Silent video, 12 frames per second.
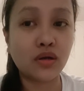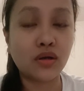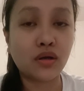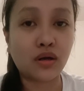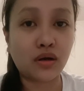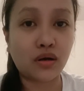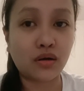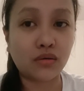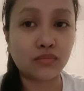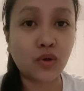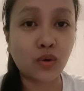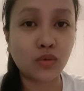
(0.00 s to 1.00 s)

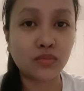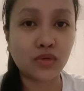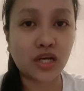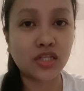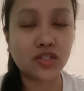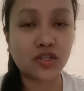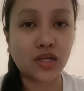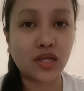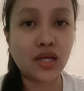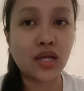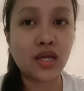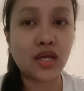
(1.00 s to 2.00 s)
home
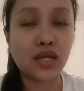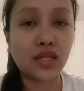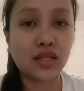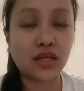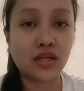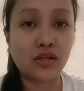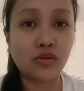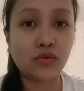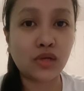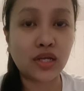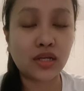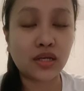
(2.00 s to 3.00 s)
country, and then you
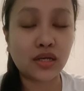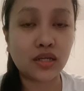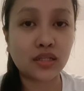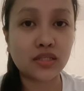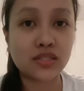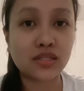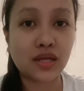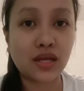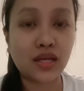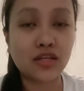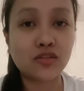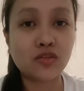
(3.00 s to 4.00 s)
cannot stay
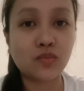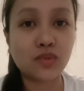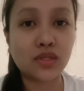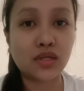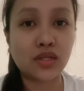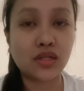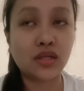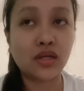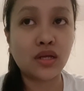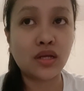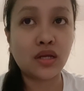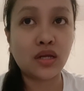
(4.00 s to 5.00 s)
in Sweden
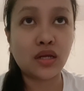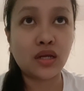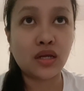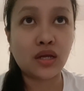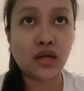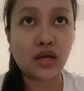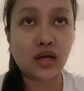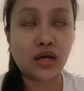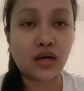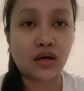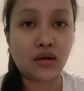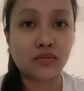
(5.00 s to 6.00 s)

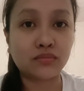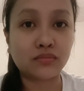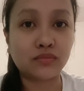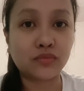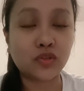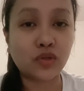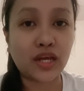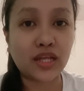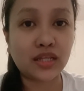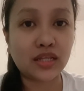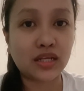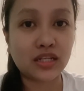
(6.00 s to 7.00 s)
to
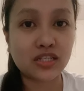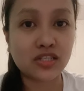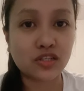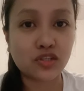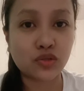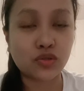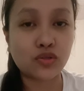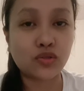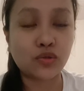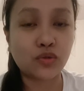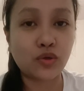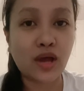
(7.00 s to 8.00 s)
get the decision.
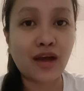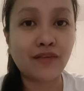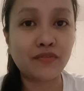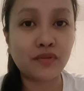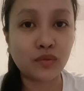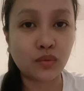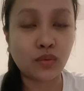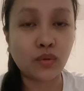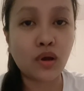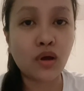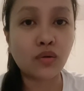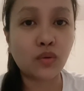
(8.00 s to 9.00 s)
So you have to
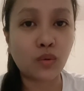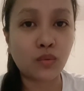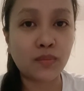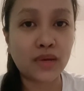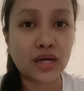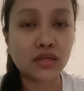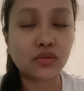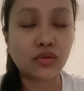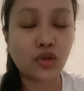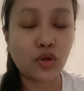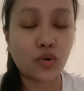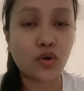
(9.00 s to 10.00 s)
go back
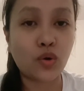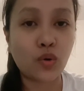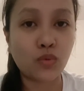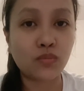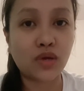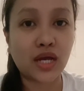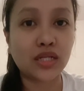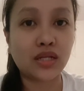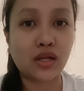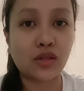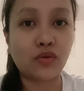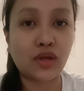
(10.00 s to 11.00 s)
to your home
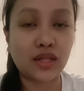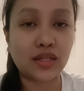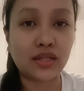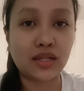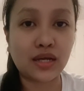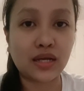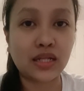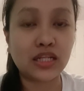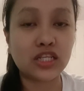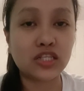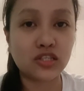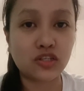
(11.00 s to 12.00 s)
country to get the
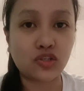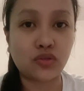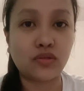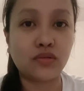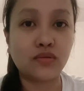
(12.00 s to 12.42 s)
decision.